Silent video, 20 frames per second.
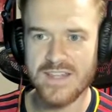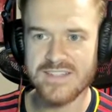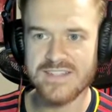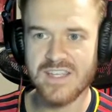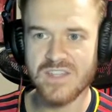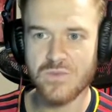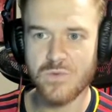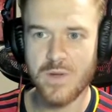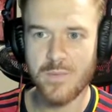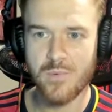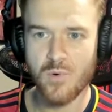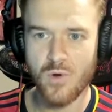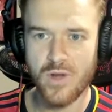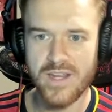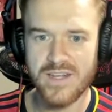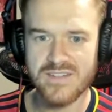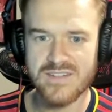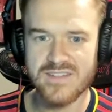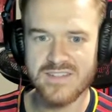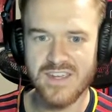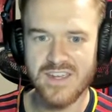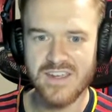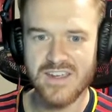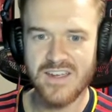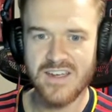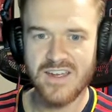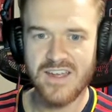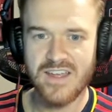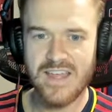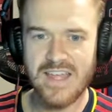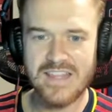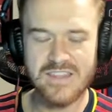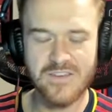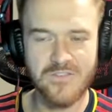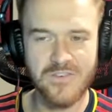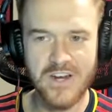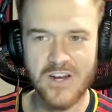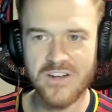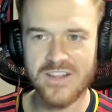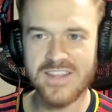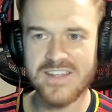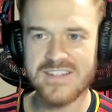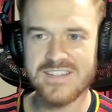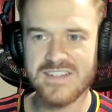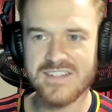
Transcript: Let's get 3 points at the very least,